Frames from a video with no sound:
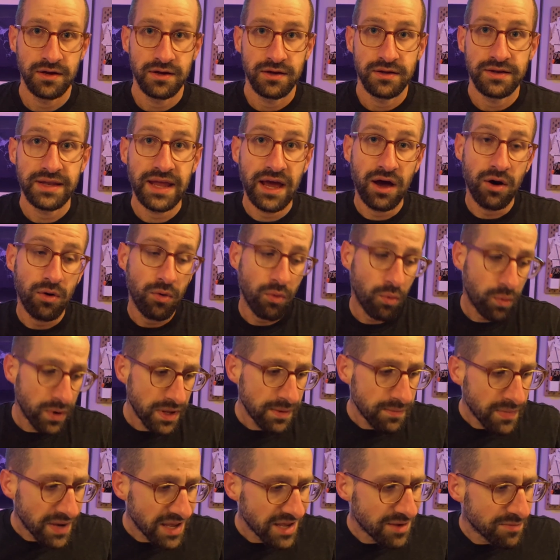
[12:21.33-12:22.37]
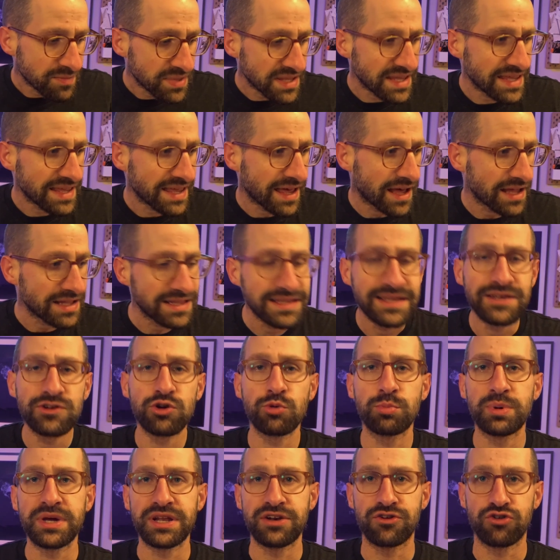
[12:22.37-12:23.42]
Now, we might be a little
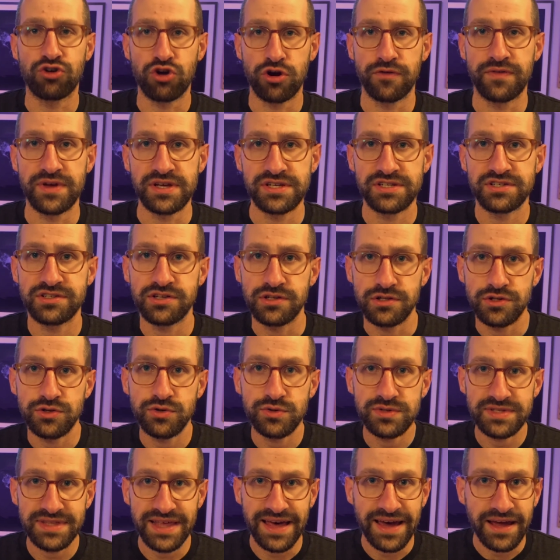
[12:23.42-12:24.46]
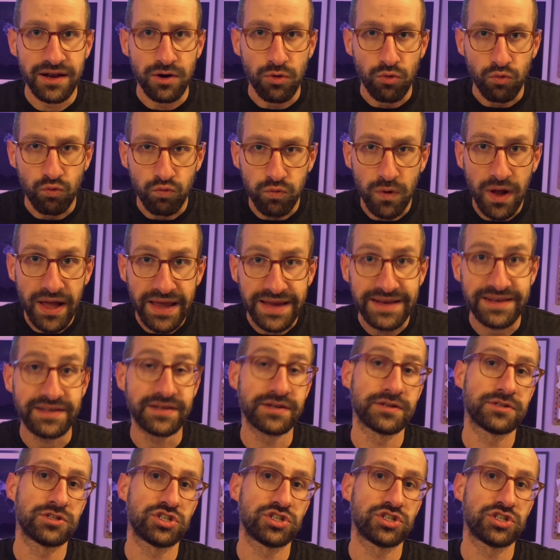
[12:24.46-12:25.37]
bit nervous to lose that right